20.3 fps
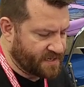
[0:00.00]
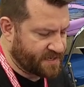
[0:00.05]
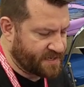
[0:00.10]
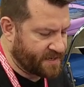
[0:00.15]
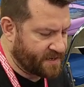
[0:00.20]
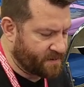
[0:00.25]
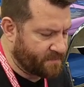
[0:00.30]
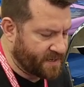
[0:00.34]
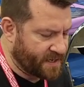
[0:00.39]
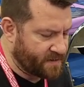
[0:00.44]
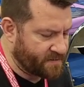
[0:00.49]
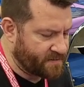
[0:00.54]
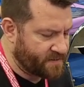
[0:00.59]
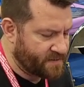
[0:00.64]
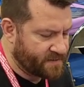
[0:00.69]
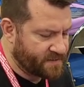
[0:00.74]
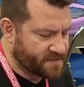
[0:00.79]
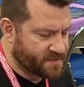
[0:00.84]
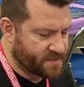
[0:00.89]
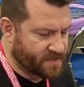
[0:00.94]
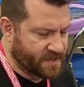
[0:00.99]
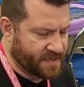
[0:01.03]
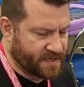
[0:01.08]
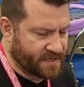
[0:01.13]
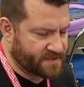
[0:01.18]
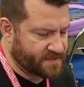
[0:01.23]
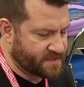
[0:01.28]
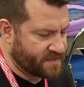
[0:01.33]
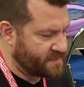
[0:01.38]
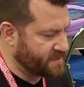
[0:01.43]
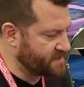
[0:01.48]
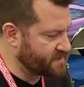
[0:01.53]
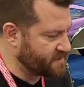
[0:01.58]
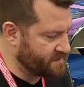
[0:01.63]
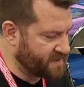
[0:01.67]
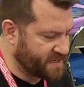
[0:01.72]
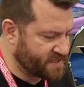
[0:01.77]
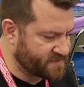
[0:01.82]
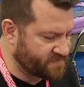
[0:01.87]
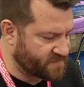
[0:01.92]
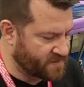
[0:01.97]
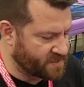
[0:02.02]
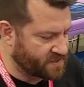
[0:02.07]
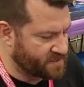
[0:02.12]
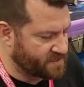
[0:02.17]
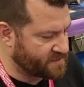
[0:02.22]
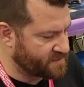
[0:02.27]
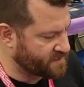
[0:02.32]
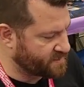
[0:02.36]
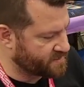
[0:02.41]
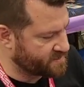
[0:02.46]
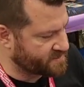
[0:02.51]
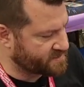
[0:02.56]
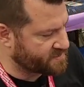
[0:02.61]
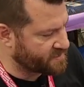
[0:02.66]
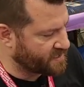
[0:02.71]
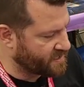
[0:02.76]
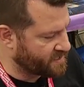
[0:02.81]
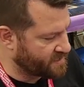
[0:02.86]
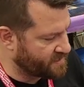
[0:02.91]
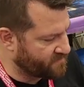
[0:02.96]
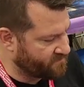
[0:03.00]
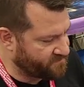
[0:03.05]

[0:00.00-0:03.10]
I care about. So Leia's going to hit the base for a good solid